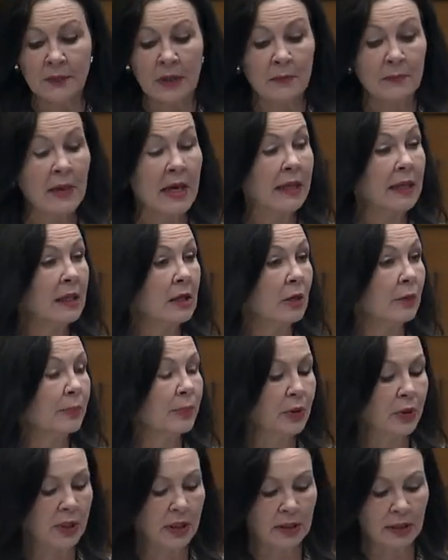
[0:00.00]
Many are
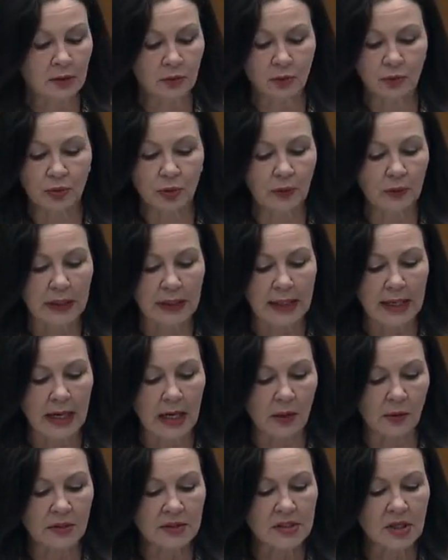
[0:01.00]
putting in grueling
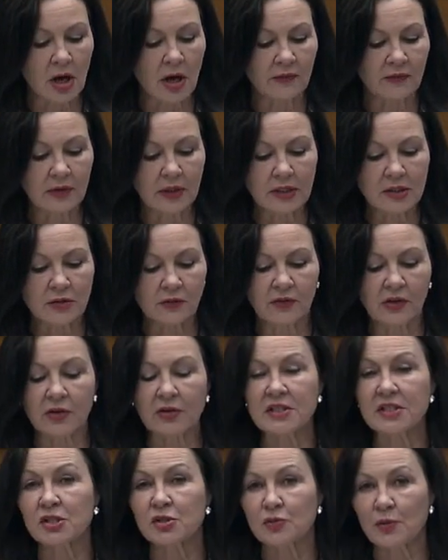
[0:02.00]
hours, often under very
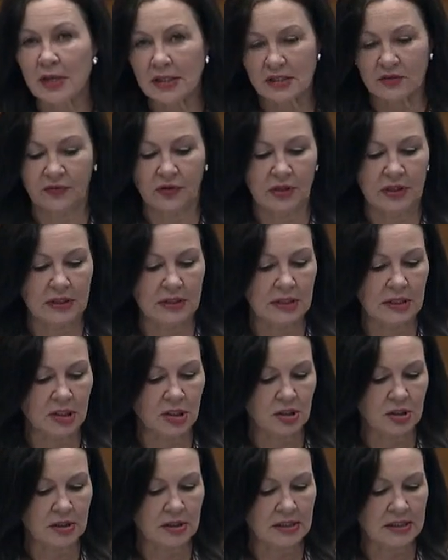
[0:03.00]
stressful
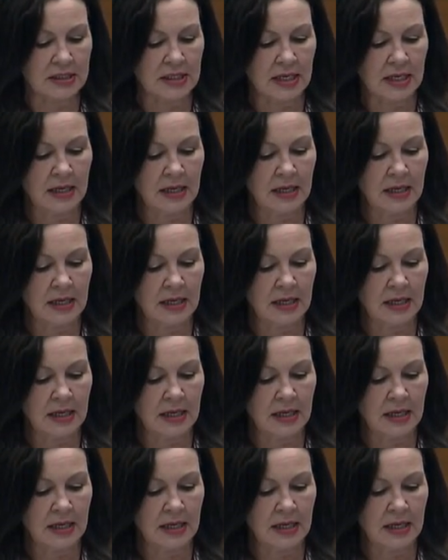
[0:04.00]
conditions.